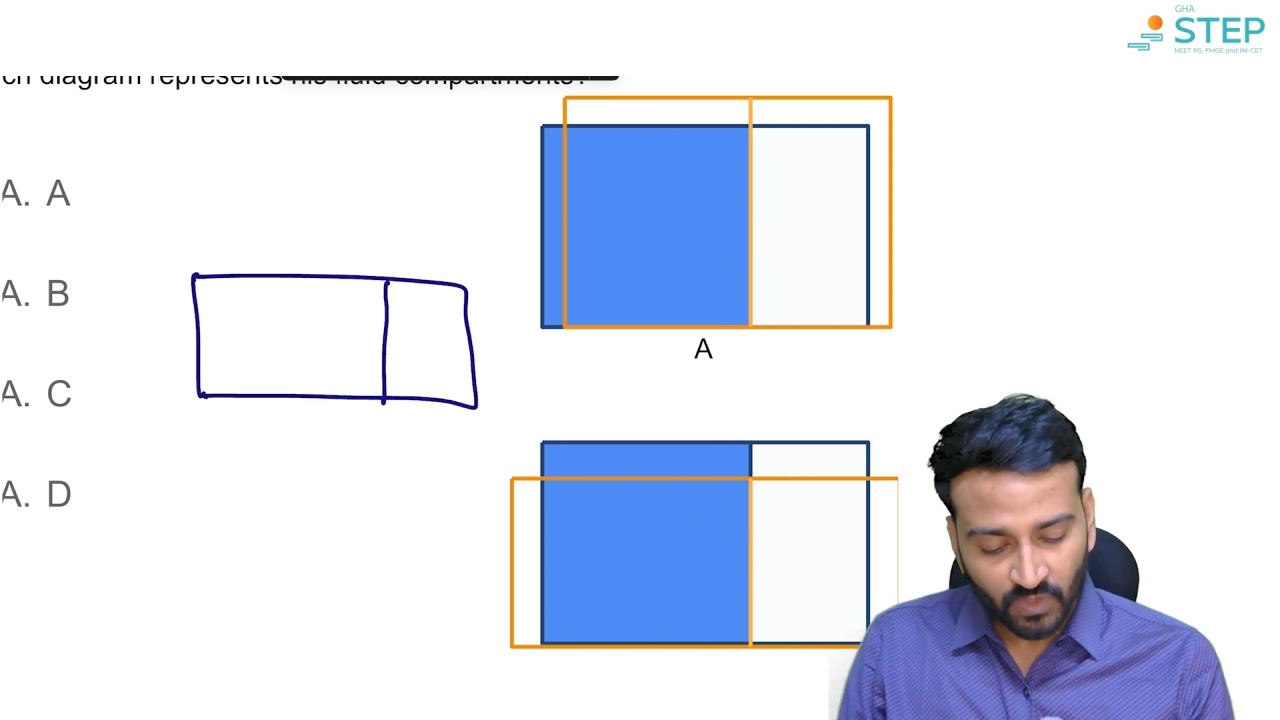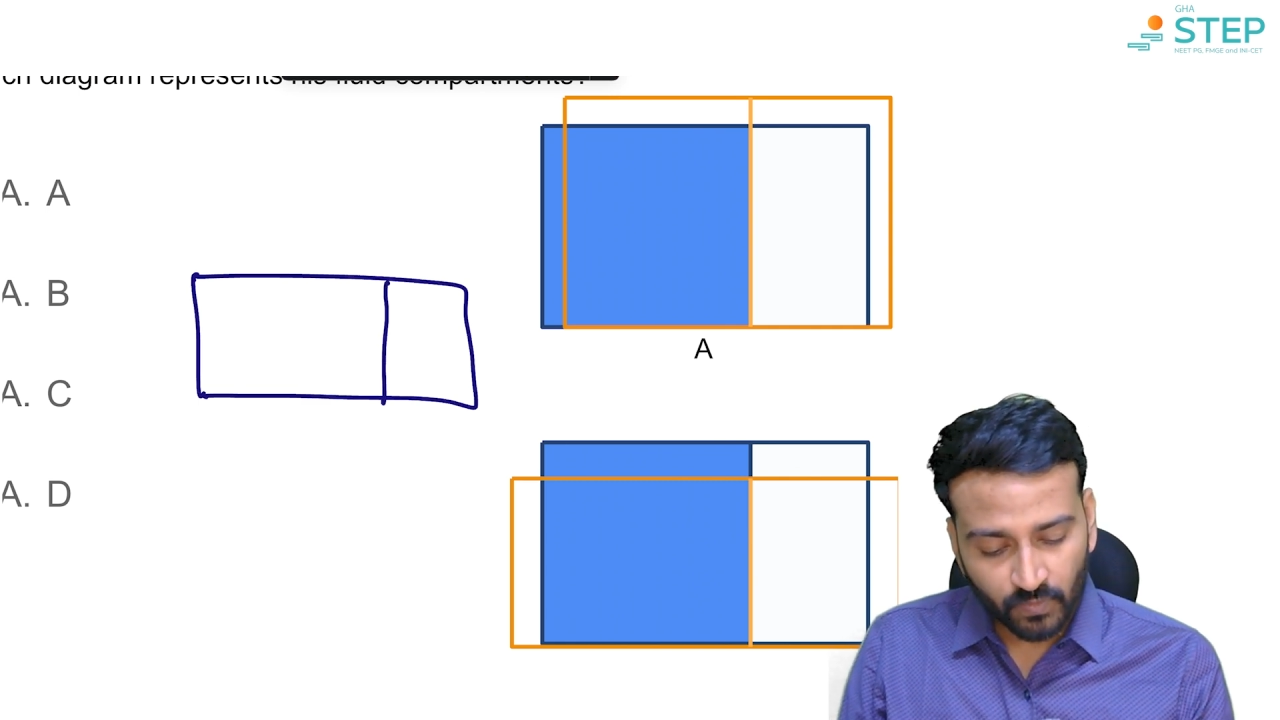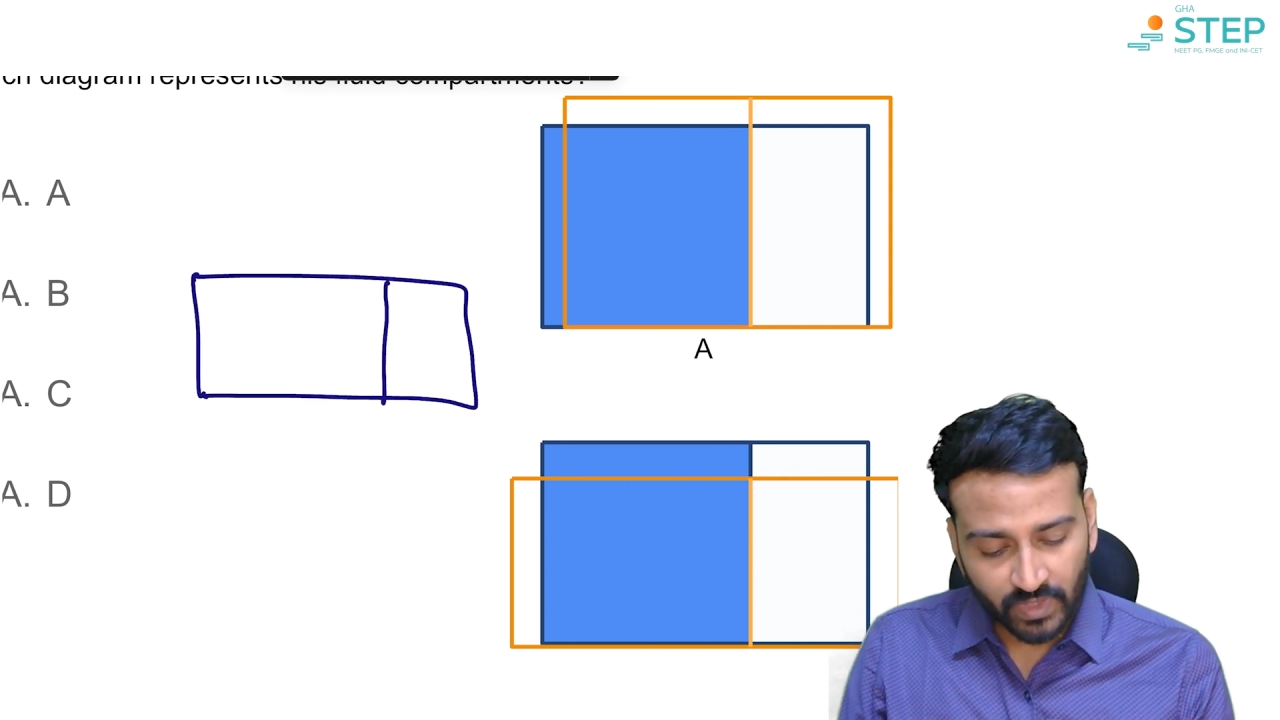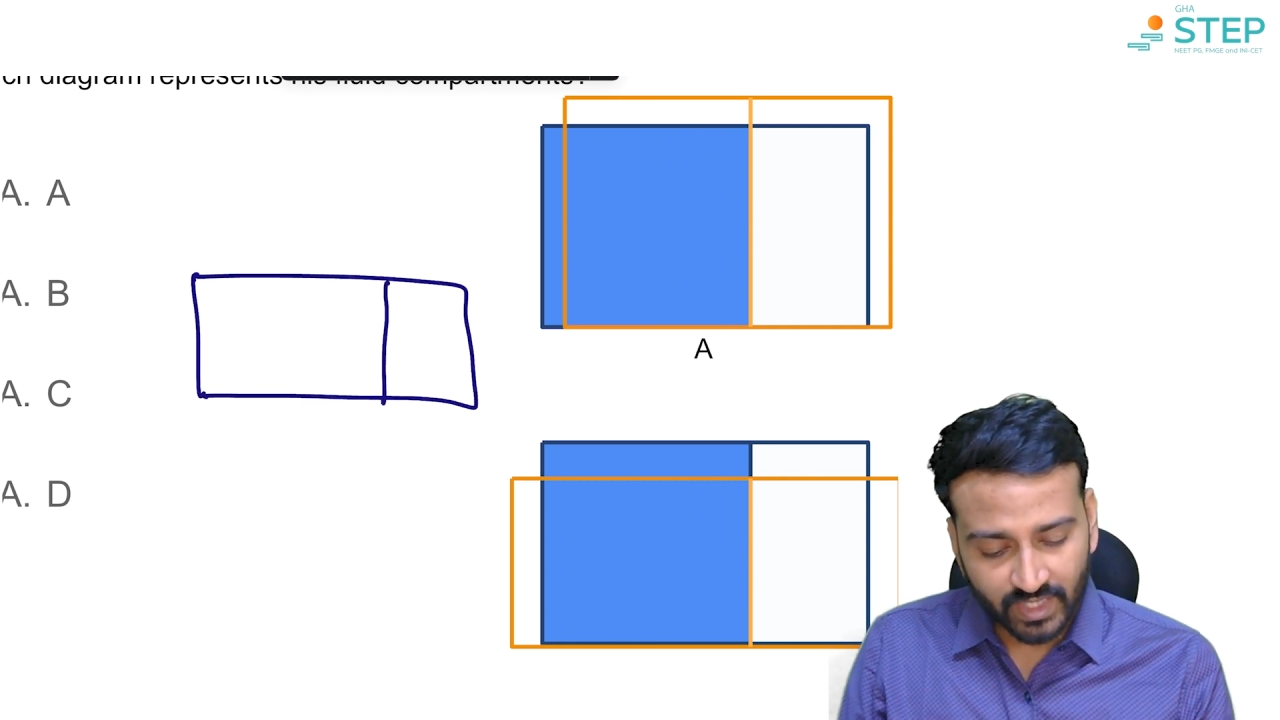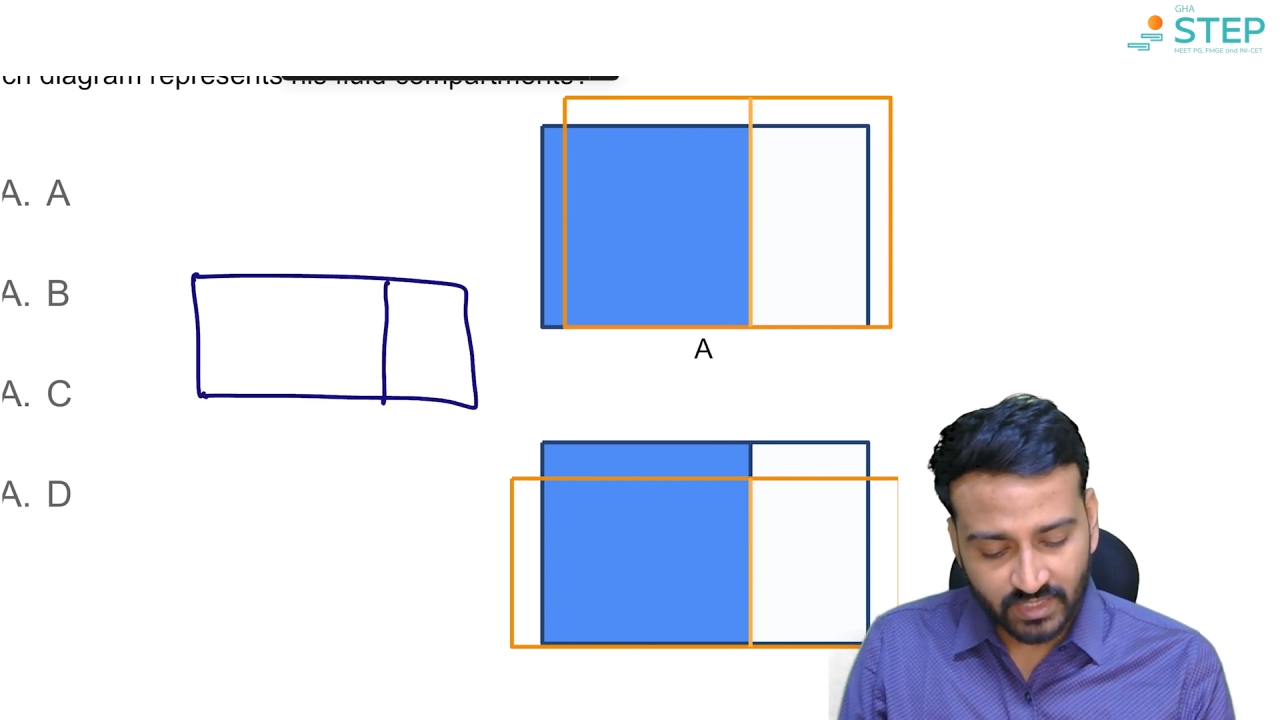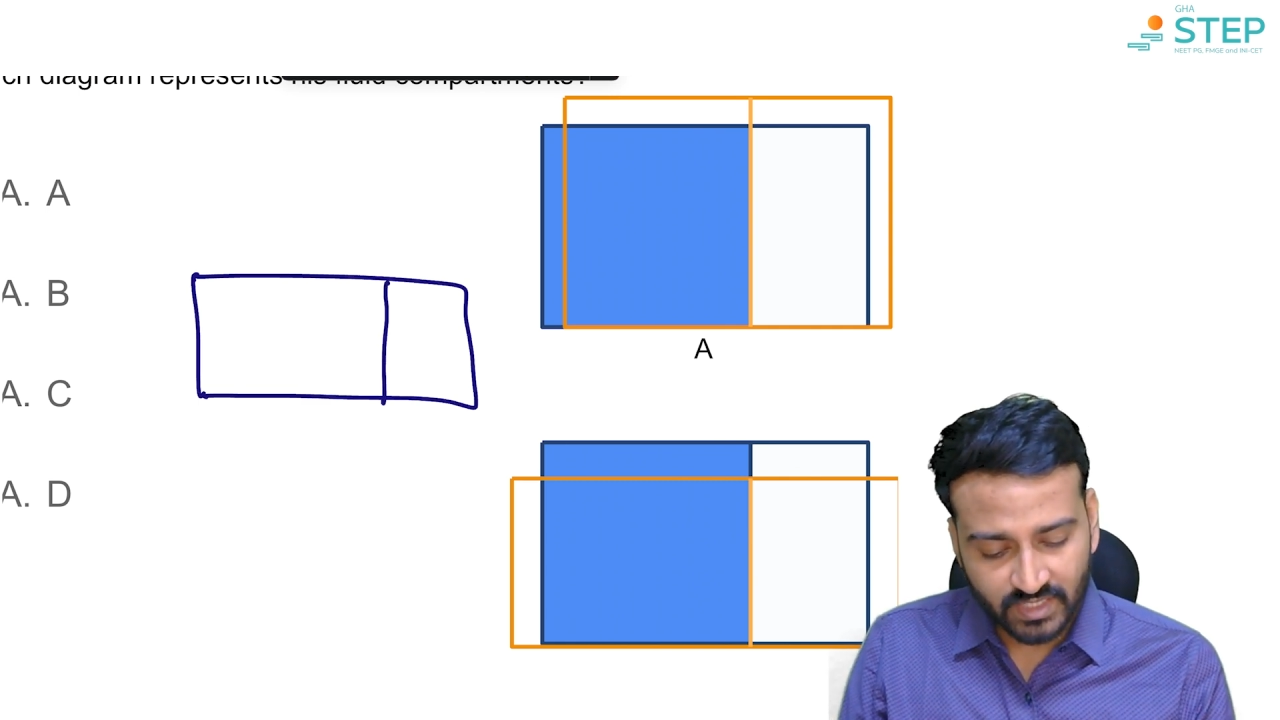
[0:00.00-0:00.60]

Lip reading: we can